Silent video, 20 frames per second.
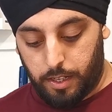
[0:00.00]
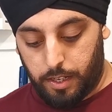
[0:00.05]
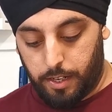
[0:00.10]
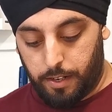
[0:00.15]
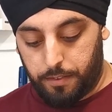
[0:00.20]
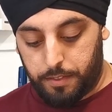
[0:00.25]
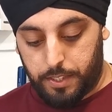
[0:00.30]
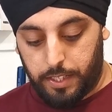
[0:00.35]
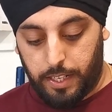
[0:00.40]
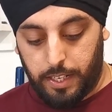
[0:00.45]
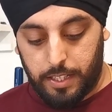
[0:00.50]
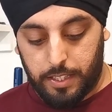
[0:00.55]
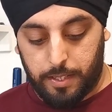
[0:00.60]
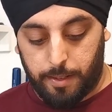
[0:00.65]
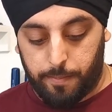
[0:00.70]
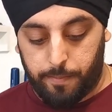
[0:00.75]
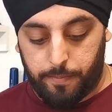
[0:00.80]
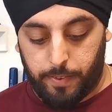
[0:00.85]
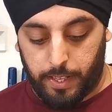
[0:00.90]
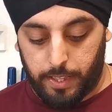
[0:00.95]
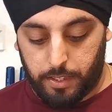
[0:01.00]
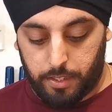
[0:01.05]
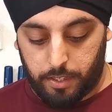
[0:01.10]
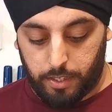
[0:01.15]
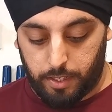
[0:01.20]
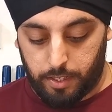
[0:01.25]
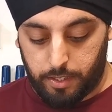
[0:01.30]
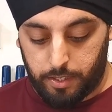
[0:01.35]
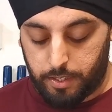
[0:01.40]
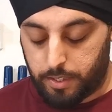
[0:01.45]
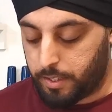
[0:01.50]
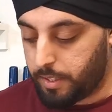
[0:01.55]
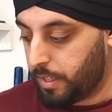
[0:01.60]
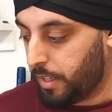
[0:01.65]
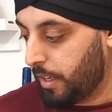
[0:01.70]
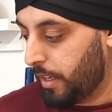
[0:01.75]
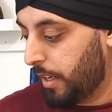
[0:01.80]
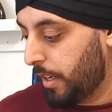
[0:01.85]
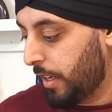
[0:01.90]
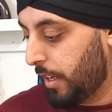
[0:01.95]
and I've seen some fences
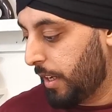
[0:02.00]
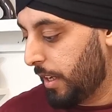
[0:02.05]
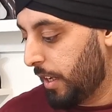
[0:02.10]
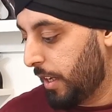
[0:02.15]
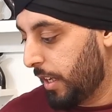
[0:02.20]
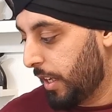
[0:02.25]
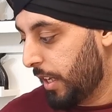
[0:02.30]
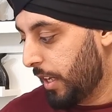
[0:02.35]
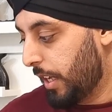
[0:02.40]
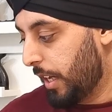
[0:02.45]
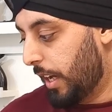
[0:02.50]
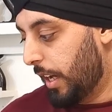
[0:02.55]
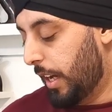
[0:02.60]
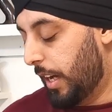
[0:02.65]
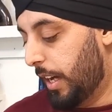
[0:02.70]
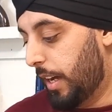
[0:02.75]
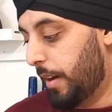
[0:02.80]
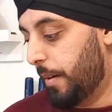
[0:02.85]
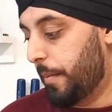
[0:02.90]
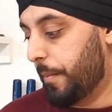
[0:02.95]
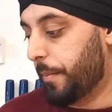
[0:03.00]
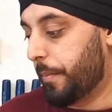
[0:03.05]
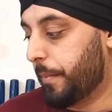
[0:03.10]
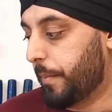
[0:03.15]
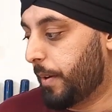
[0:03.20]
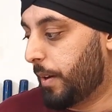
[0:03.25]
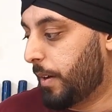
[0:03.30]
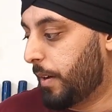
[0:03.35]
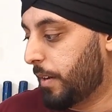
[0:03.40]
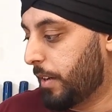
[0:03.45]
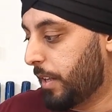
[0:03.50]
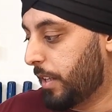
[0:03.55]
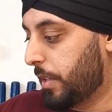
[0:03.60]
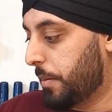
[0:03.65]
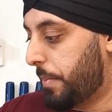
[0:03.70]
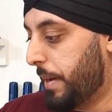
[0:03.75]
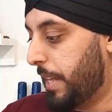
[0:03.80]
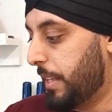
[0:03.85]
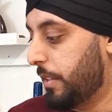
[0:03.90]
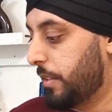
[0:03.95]
on other
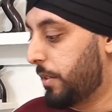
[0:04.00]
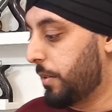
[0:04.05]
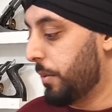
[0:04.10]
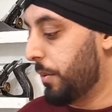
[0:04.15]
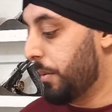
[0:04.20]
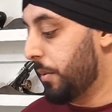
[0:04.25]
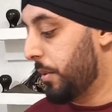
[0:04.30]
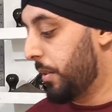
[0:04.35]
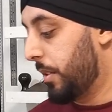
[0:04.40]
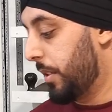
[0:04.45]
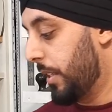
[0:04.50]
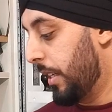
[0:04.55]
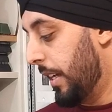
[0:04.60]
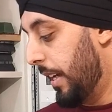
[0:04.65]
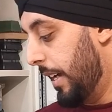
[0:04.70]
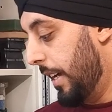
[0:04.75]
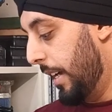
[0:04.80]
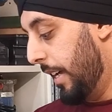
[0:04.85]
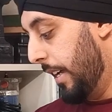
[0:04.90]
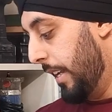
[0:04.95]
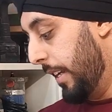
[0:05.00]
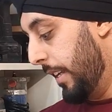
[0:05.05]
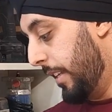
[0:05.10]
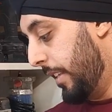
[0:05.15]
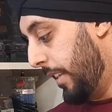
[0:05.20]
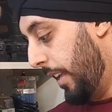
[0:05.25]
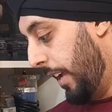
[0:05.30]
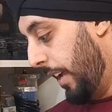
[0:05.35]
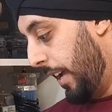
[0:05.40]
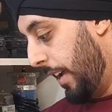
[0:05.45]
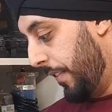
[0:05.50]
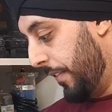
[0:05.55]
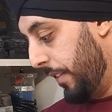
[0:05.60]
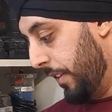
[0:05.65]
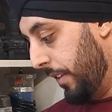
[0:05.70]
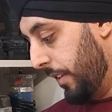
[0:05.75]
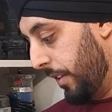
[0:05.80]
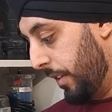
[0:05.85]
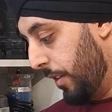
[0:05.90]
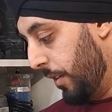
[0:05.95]
bandsaws, and they
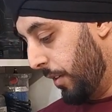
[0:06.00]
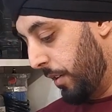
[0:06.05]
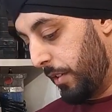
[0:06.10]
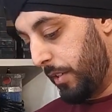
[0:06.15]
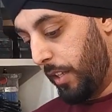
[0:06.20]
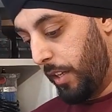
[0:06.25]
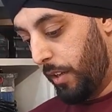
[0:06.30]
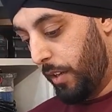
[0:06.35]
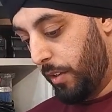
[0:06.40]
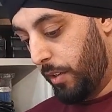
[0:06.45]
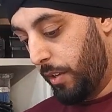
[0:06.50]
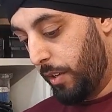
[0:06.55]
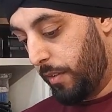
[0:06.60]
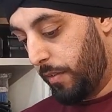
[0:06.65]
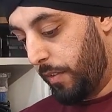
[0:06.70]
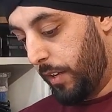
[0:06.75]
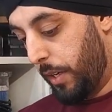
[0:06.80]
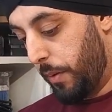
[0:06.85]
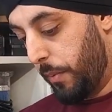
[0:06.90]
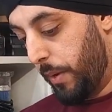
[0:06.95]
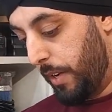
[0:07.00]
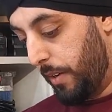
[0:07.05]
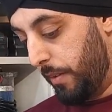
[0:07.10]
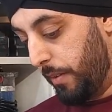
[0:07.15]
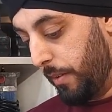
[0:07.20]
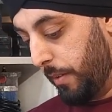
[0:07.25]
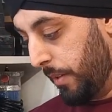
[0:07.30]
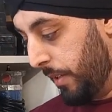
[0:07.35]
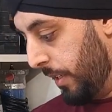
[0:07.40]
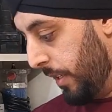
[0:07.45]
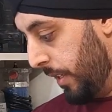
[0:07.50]
don't look very well.